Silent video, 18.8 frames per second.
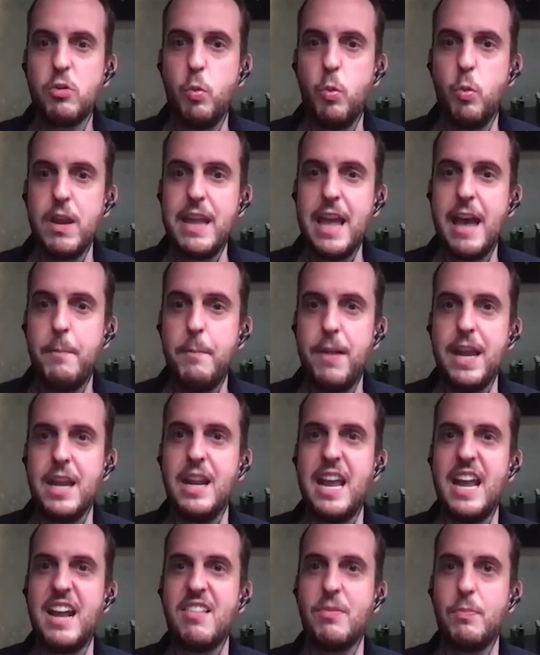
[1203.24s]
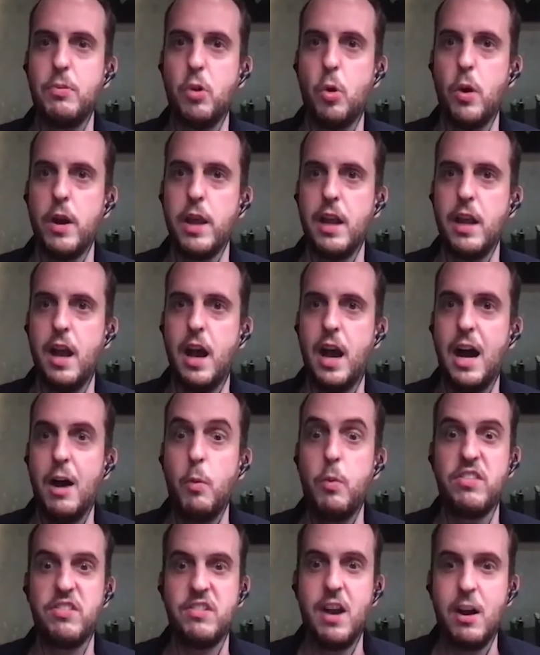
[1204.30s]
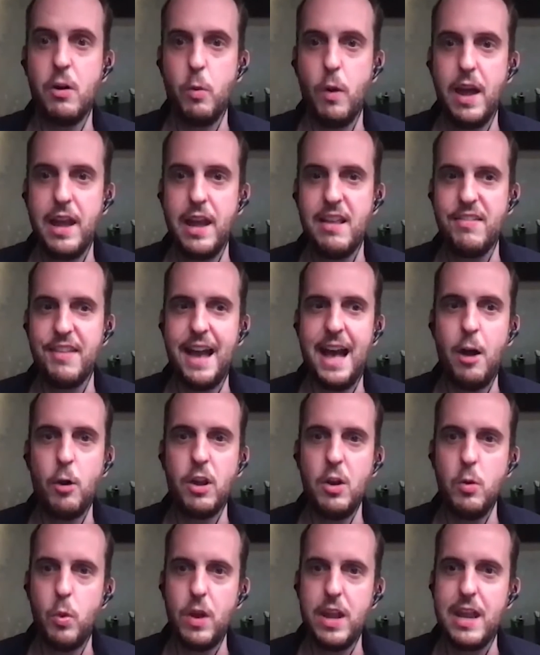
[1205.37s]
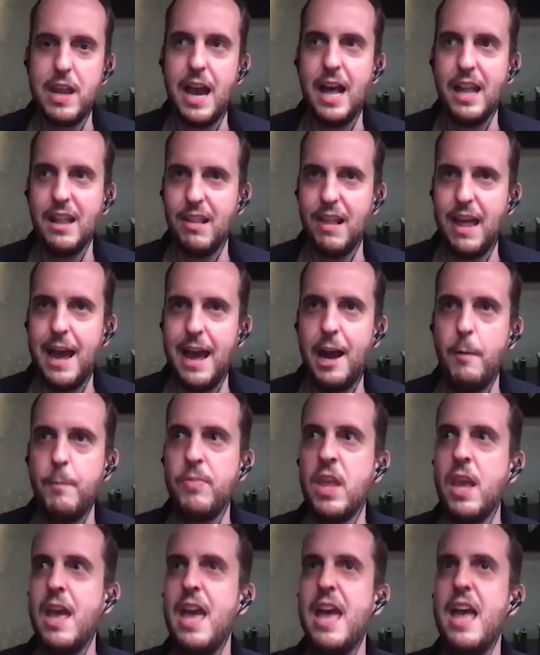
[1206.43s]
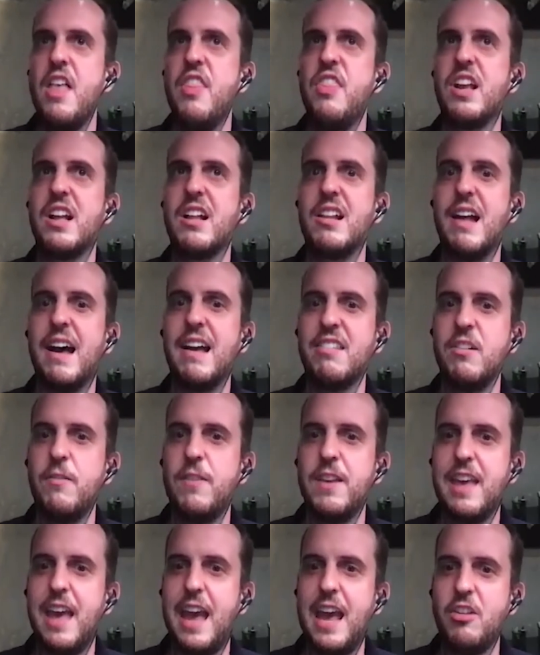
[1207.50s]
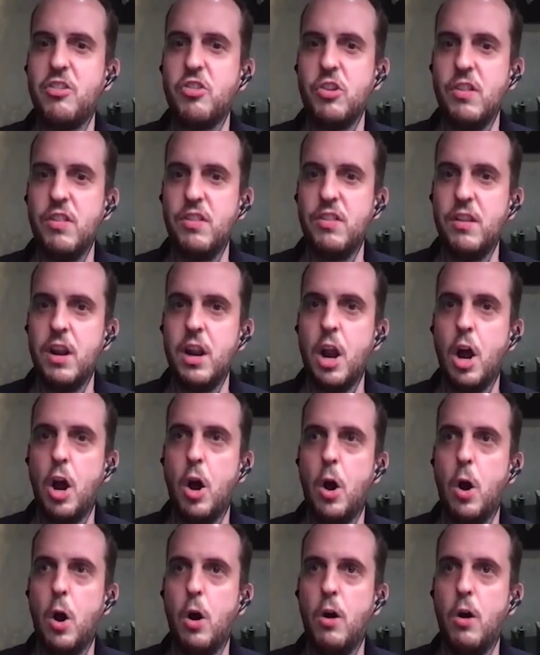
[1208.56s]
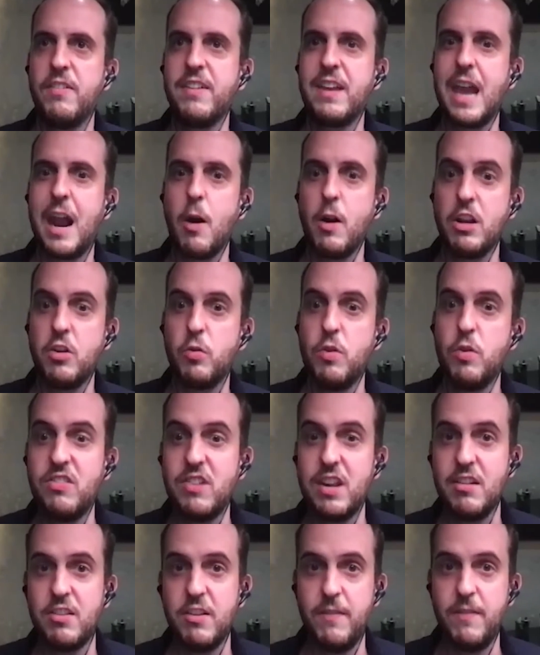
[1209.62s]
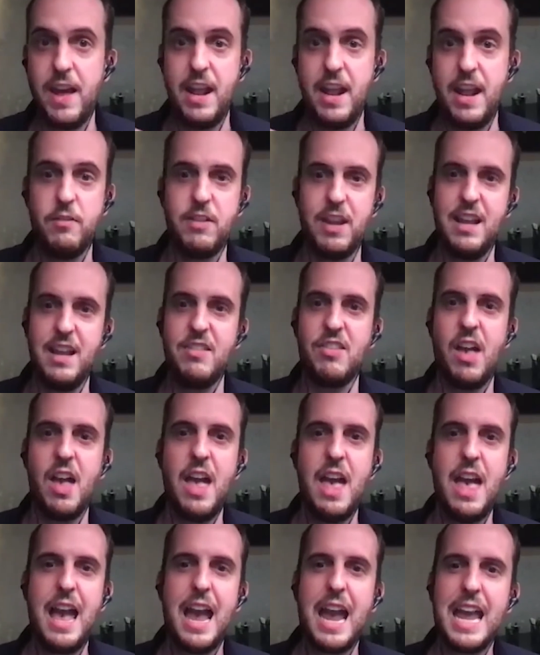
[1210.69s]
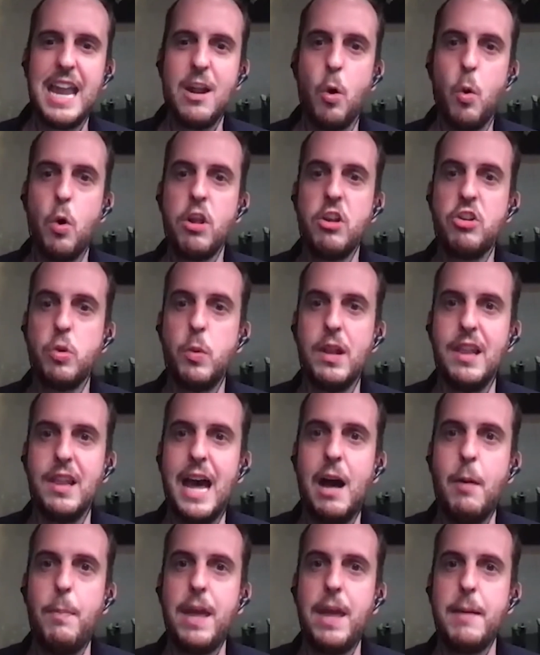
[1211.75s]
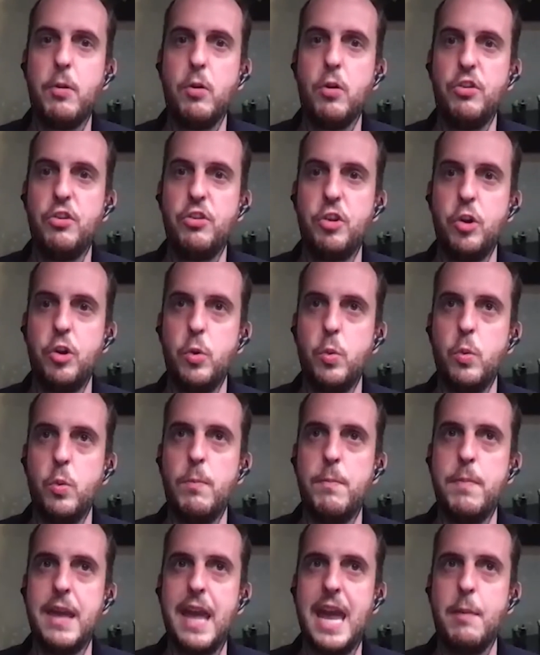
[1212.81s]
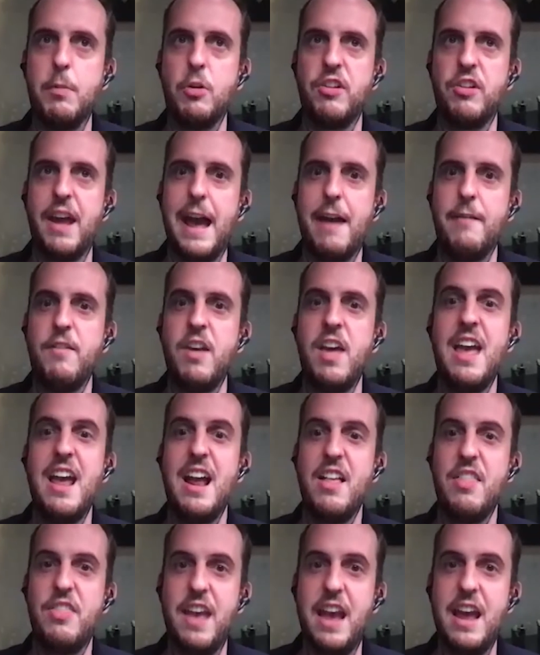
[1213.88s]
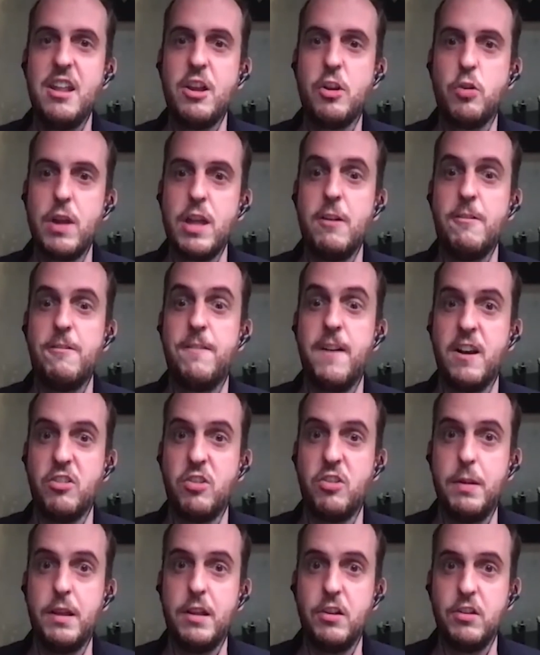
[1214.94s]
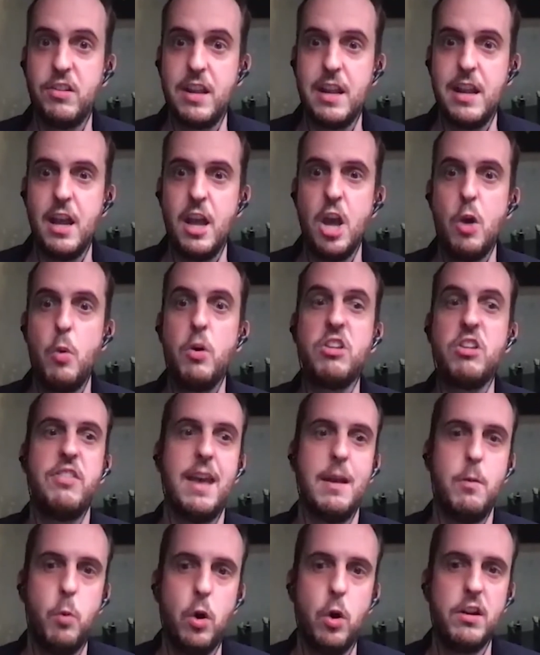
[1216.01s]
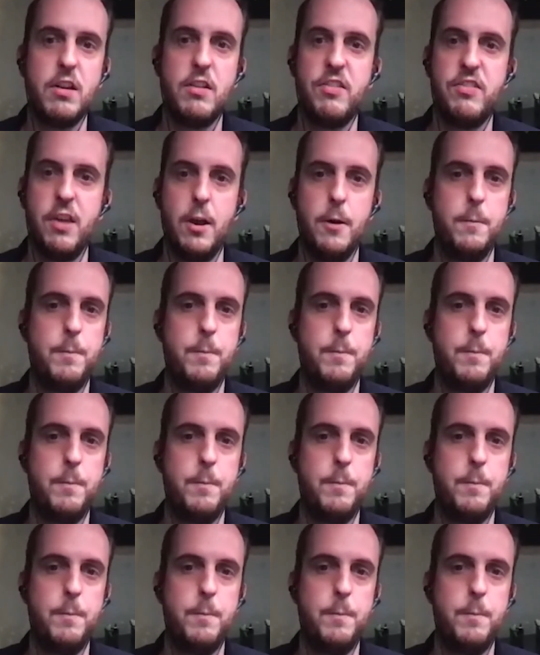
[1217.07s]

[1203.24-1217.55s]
we have been exploring with Starkware is how can we allow the classification of characteristics of NFTs in order to allow people to be able to have their degree of fungibility which they want. So